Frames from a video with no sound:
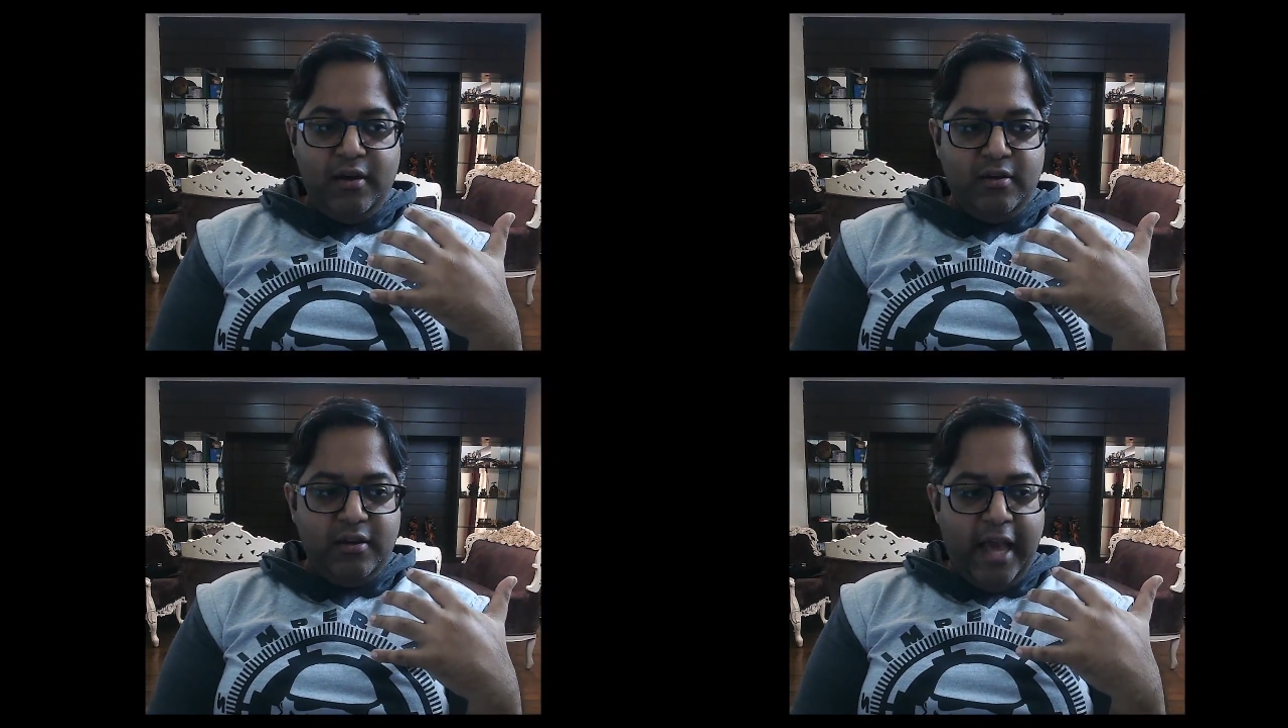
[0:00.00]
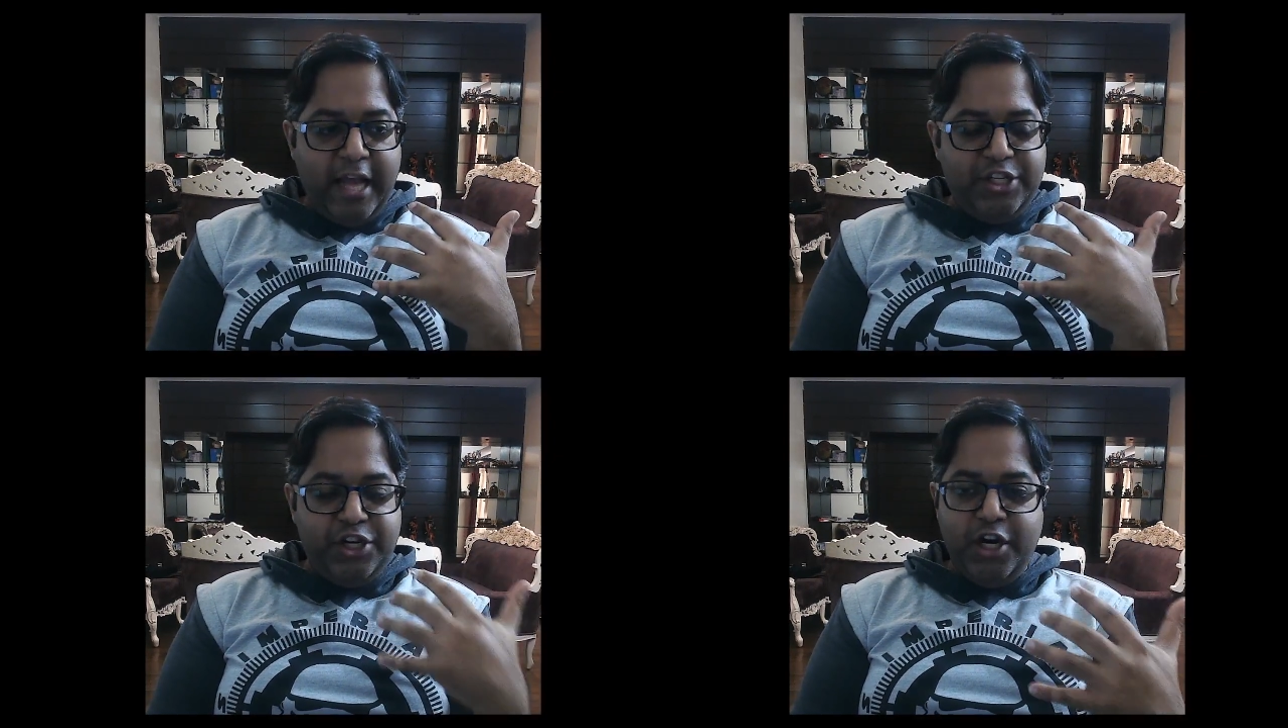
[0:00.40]

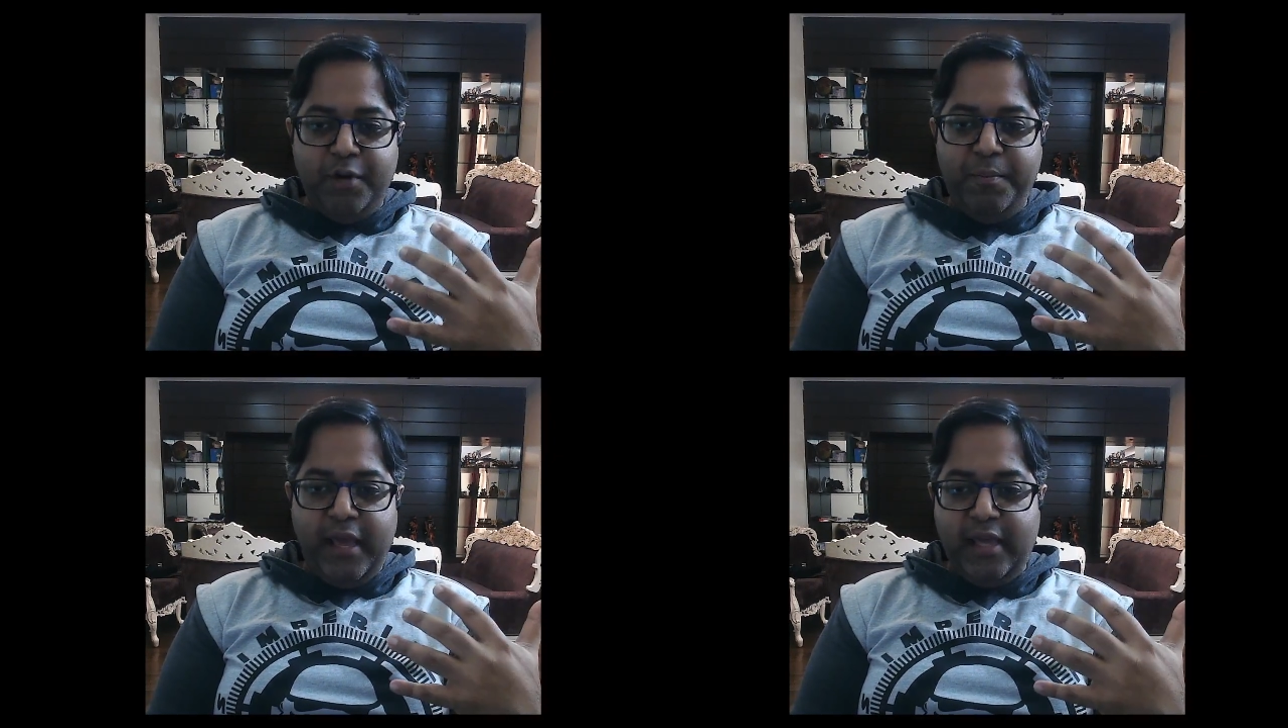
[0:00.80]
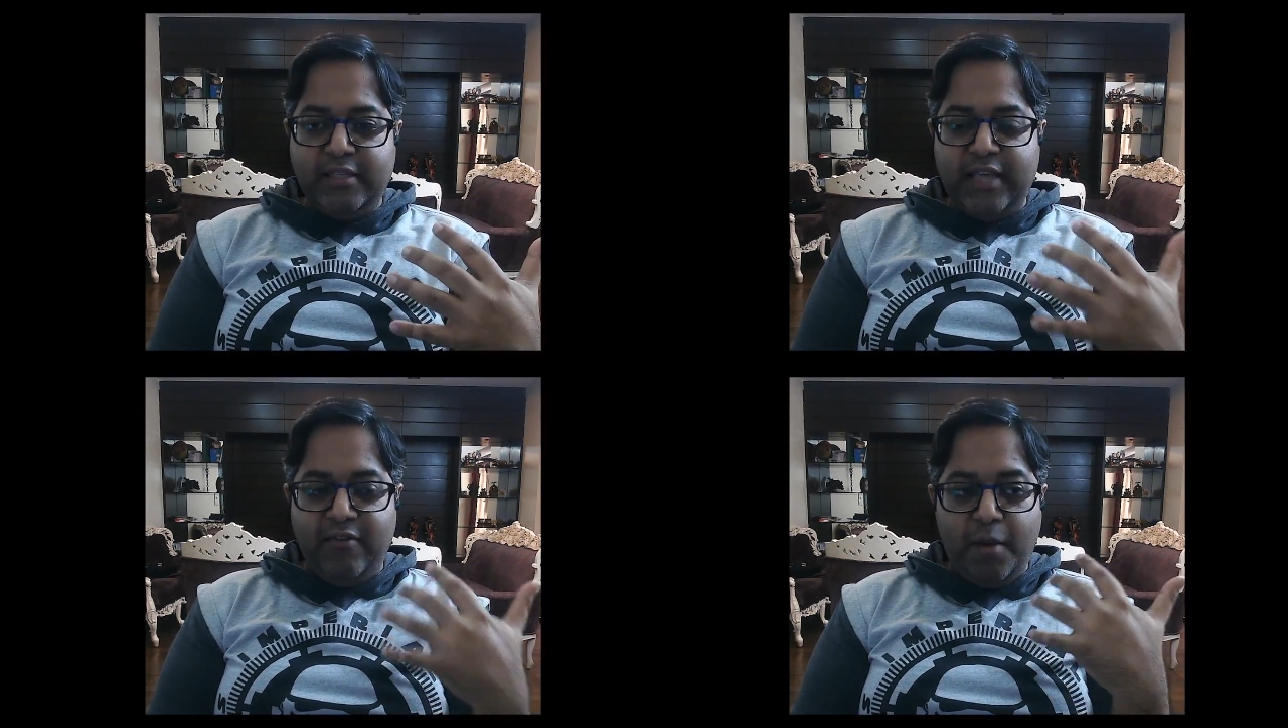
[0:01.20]
engineered
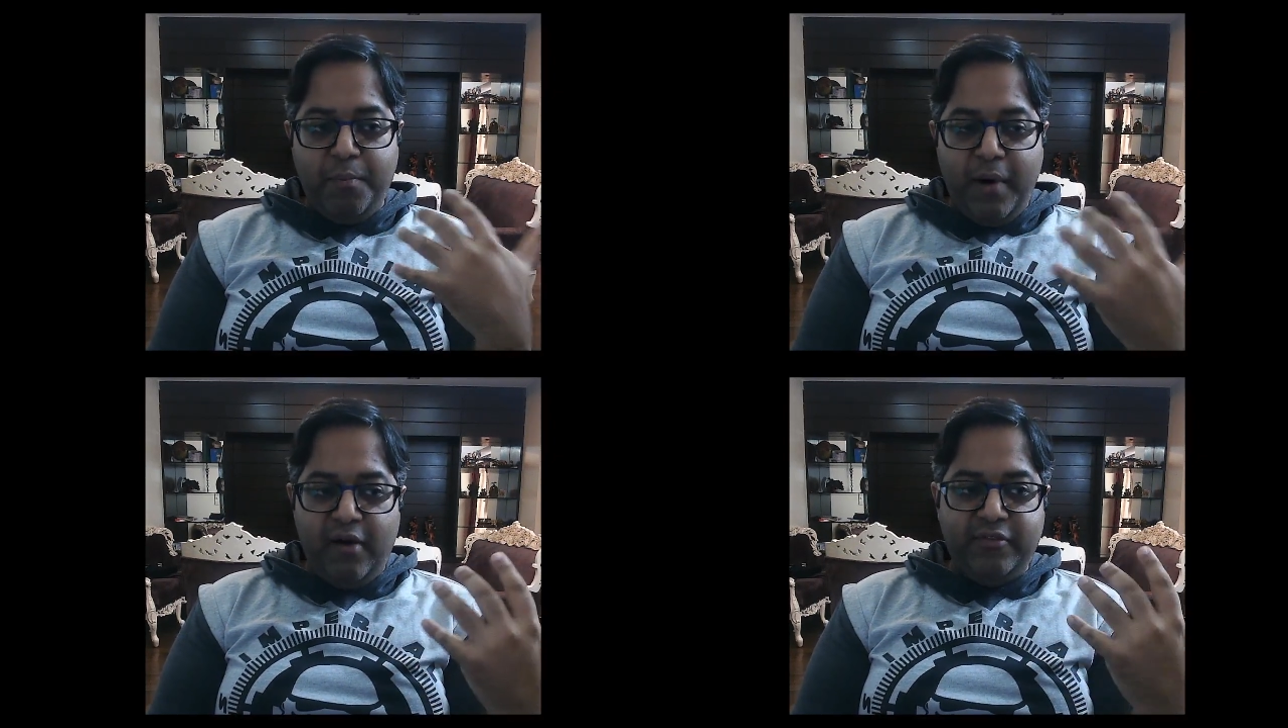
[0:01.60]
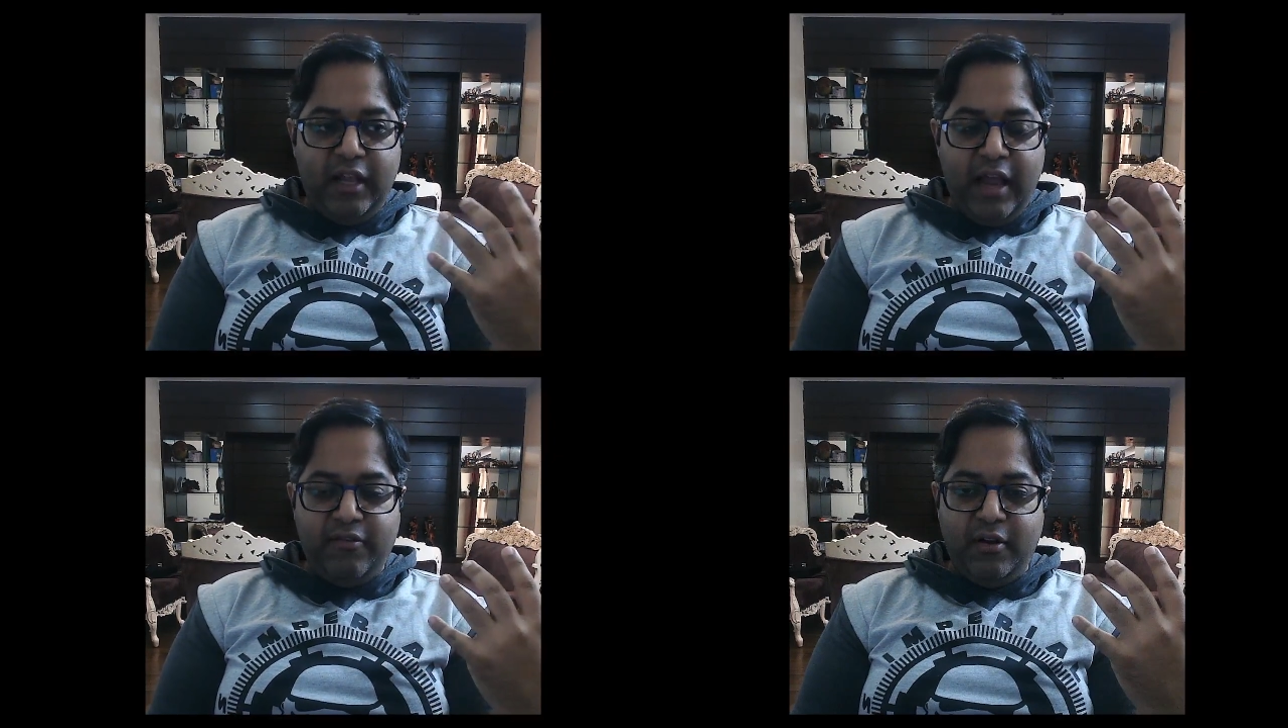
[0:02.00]
beings, even above the
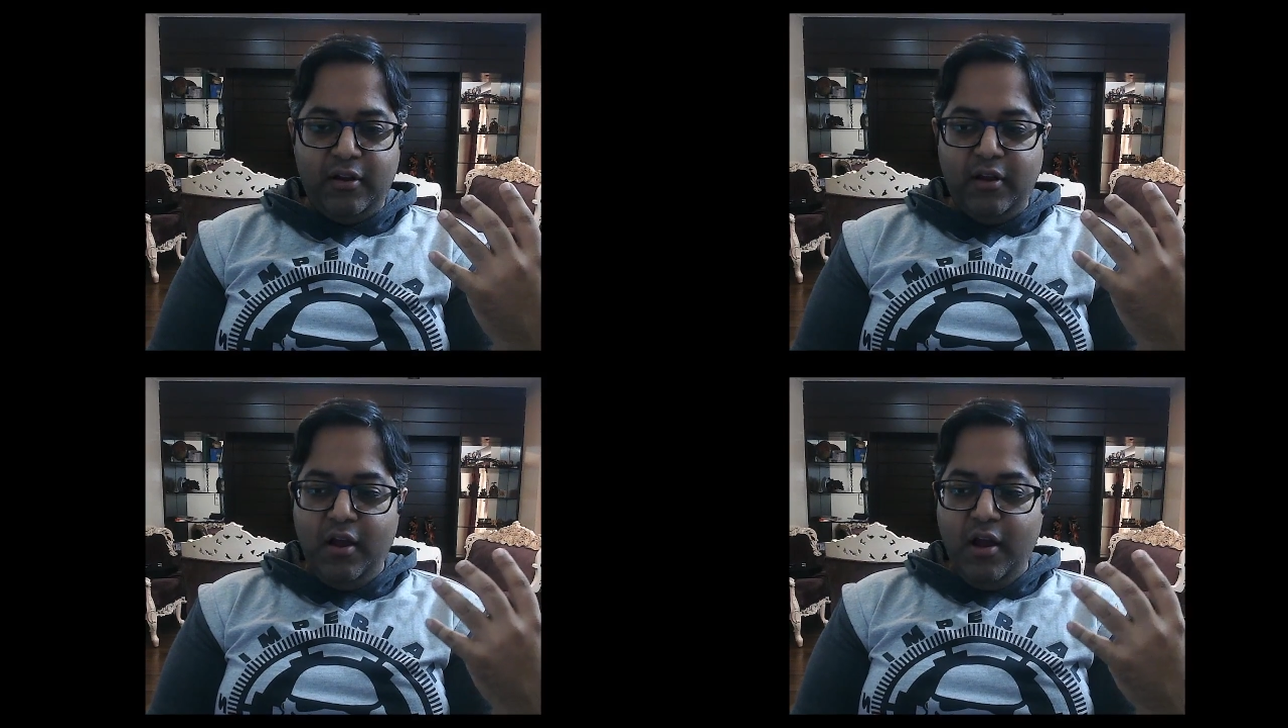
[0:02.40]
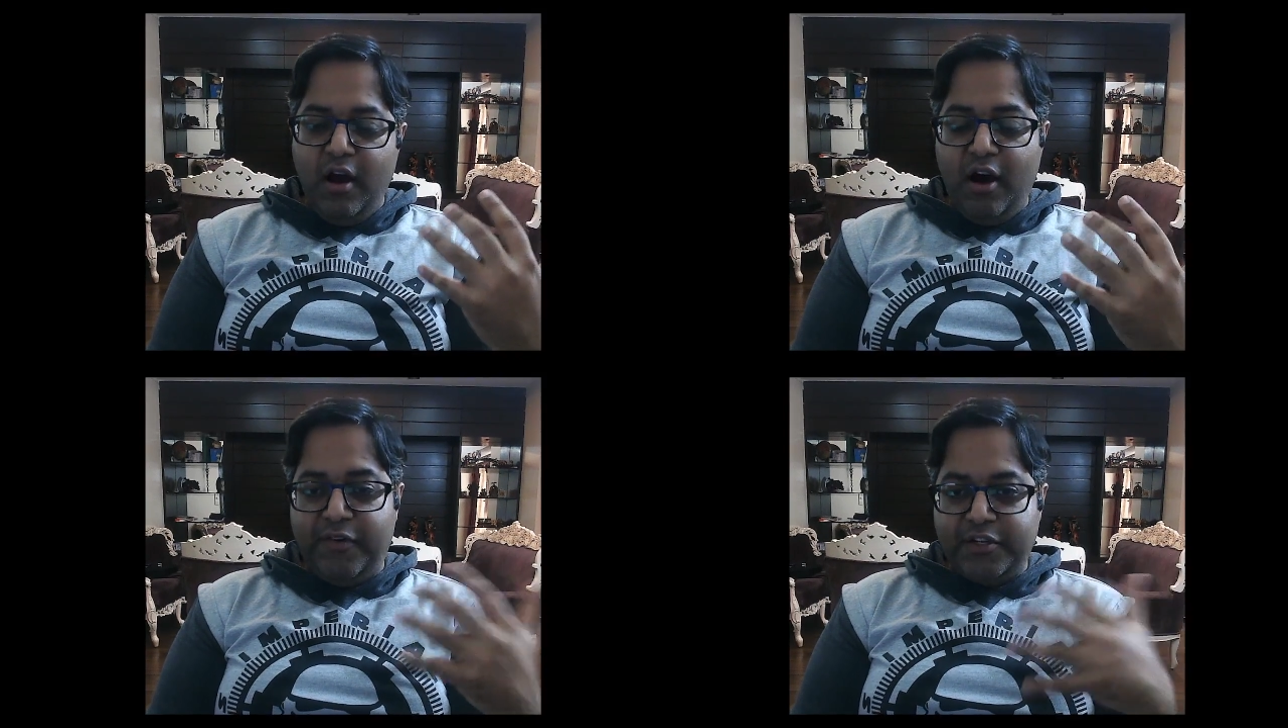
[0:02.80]
level
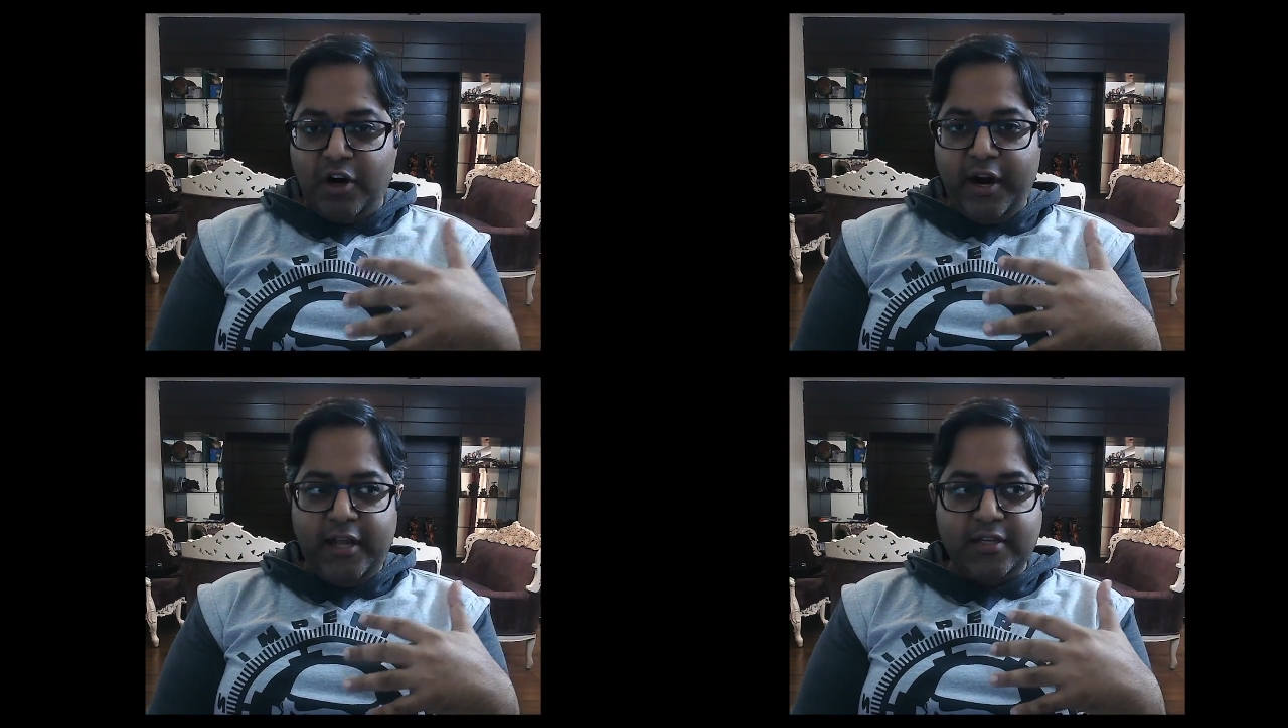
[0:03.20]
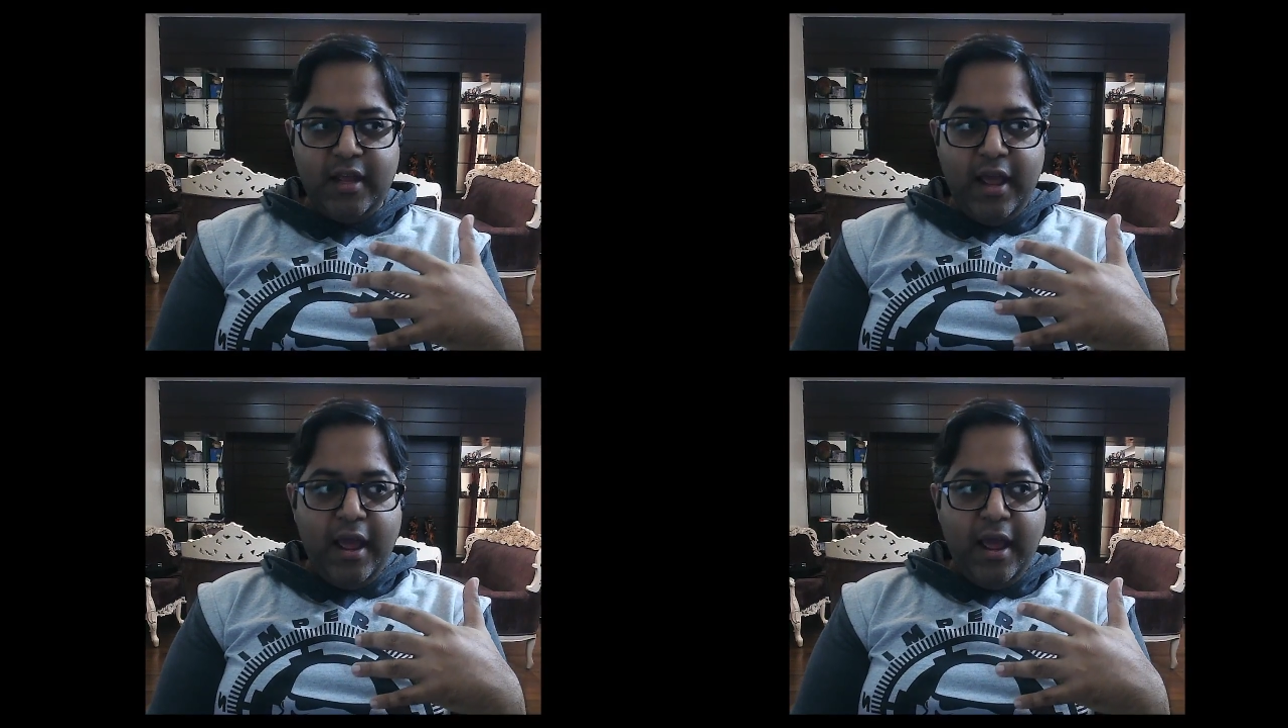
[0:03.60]
of Astartes,